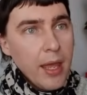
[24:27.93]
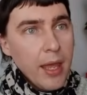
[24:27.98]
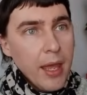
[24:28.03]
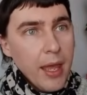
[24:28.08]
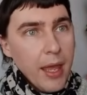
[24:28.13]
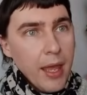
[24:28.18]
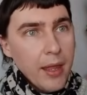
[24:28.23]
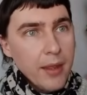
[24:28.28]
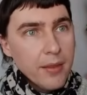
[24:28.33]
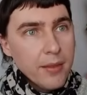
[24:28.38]

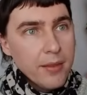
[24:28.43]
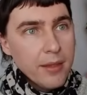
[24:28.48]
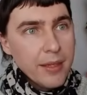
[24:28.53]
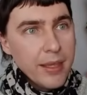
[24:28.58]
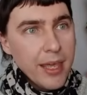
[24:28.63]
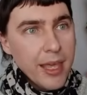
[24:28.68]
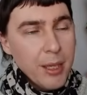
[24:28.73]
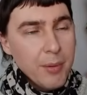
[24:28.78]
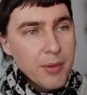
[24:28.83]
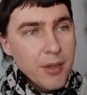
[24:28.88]
And the
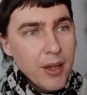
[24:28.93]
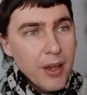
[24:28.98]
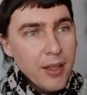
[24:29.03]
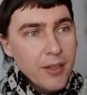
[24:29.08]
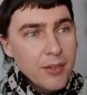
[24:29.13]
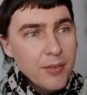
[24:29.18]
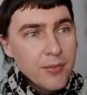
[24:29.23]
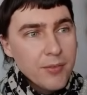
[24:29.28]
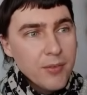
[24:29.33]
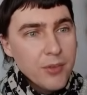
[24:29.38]
game
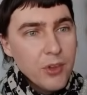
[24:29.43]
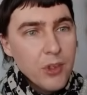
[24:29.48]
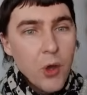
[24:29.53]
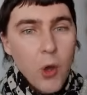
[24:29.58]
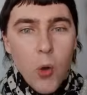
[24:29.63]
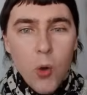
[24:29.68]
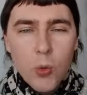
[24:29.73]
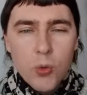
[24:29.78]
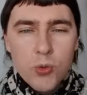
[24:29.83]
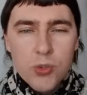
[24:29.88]
kind of
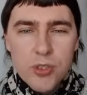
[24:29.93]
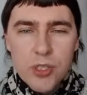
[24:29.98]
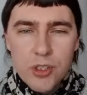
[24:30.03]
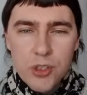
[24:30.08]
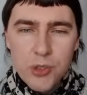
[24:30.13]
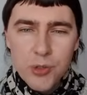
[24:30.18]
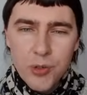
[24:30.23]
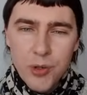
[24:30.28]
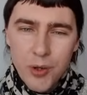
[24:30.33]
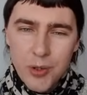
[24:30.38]
knows that
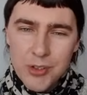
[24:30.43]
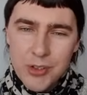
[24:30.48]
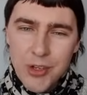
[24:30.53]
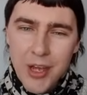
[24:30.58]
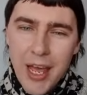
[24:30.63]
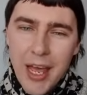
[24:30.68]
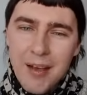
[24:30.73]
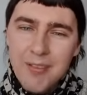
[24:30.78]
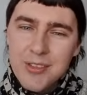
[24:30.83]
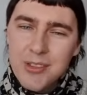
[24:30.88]
you're going to
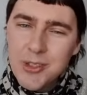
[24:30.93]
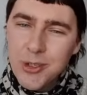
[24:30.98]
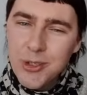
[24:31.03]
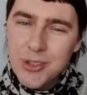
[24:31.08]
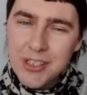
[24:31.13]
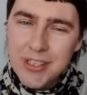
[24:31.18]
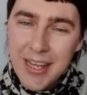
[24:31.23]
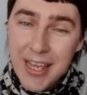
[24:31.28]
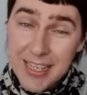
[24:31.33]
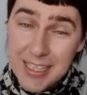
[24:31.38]
have
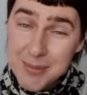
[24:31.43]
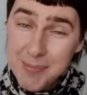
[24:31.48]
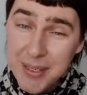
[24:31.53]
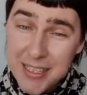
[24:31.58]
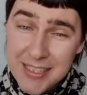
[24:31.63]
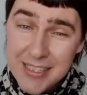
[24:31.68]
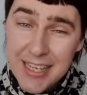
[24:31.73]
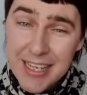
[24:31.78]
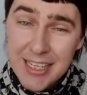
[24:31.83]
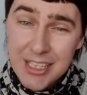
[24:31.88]
certain
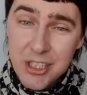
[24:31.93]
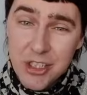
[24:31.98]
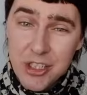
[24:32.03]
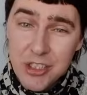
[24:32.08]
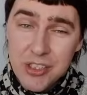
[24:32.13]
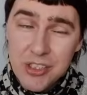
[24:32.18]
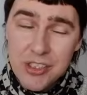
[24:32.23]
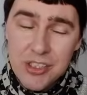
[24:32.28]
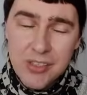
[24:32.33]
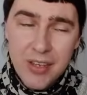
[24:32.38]

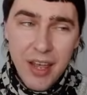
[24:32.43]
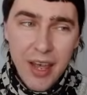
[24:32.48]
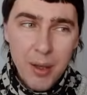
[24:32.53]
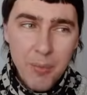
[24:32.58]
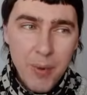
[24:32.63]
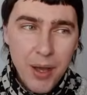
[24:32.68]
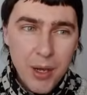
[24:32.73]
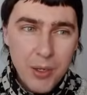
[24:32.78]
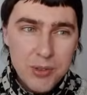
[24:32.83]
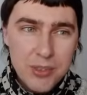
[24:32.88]
expectations
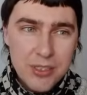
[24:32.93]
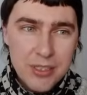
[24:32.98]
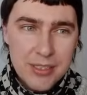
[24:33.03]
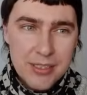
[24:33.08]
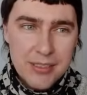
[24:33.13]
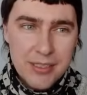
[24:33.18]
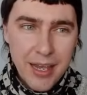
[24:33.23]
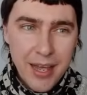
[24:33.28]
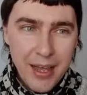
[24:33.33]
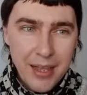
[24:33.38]
about
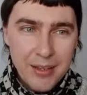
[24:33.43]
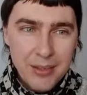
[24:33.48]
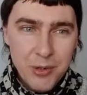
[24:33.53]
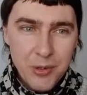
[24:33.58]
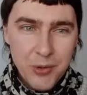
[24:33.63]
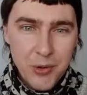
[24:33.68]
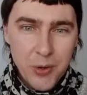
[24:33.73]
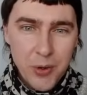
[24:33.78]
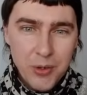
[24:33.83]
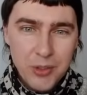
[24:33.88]
it, and
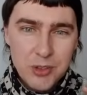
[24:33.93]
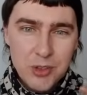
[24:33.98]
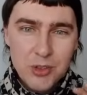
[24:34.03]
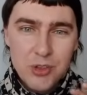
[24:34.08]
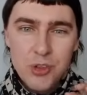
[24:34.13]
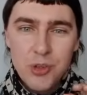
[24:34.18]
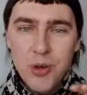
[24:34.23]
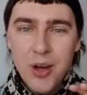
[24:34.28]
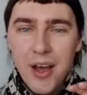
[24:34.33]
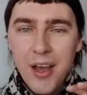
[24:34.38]
you're going to
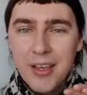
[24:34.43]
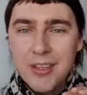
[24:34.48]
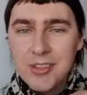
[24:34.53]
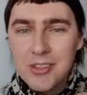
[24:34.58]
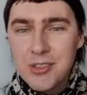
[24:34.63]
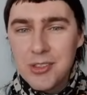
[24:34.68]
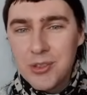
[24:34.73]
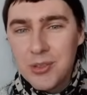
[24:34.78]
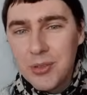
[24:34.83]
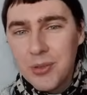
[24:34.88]
try
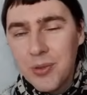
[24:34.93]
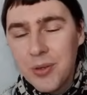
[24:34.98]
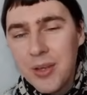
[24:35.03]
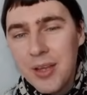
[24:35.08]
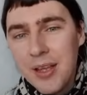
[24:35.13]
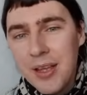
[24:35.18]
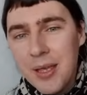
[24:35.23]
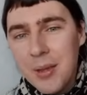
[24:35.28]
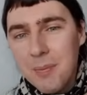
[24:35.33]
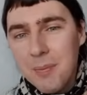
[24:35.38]
to
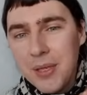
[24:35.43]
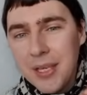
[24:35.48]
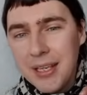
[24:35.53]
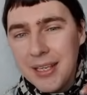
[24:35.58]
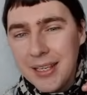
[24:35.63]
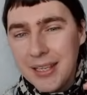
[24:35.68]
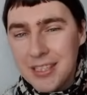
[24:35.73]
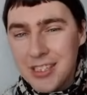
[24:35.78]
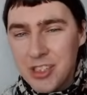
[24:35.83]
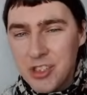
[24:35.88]

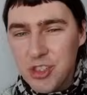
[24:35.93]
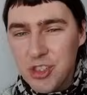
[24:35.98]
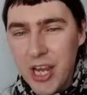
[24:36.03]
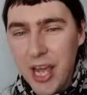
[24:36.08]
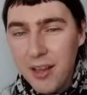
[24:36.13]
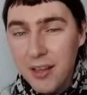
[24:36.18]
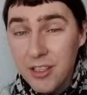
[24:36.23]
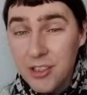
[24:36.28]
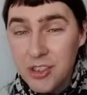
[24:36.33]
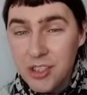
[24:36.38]
meet its
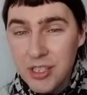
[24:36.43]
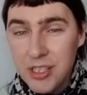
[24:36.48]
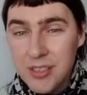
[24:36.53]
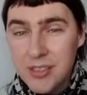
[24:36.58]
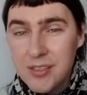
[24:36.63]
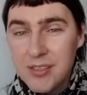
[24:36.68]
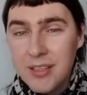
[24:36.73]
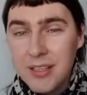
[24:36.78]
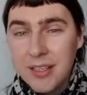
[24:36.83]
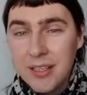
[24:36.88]

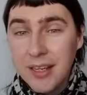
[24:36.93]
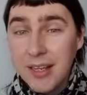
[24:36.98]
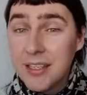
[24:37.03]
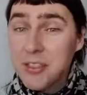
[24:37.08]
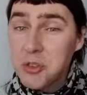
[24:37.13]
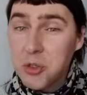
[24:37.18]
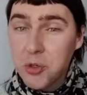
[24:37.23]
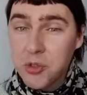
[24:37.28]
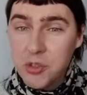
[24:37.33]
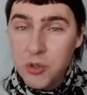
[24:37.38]
challenges in a
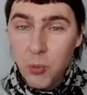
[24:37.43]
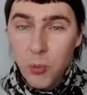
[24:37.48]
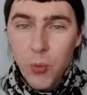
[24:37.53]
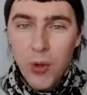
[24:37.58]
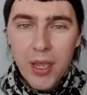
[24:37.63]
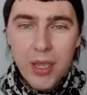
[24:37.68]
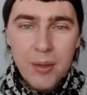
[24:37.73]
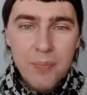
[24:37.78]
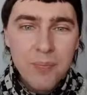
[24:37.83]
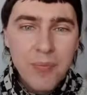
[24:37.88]
certain
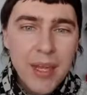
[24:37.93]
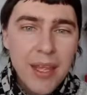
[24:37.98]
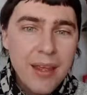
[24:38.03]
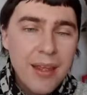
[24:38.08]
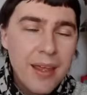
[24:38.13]
way.